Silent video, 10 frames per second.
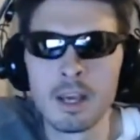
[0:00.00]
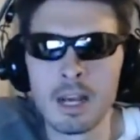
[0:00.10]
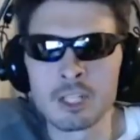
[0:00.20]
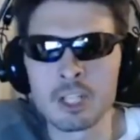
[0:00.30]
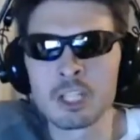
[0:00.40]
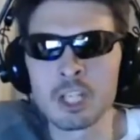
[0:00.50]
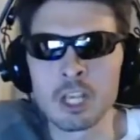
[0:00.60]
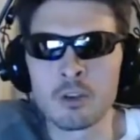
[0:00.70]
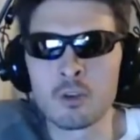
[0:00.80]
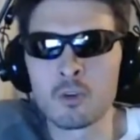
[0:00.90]
and she's
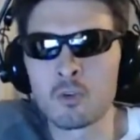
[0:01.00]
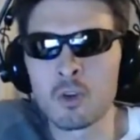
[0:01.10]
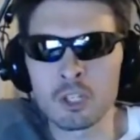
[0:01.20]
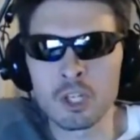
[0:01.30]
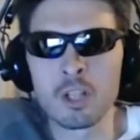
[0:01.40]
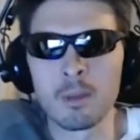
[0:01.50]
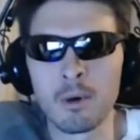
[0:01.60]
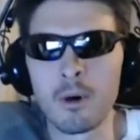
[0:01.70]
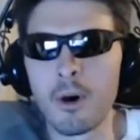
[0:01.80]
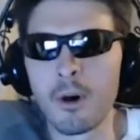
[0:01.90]
like crushing the
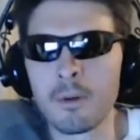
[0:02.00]
ball,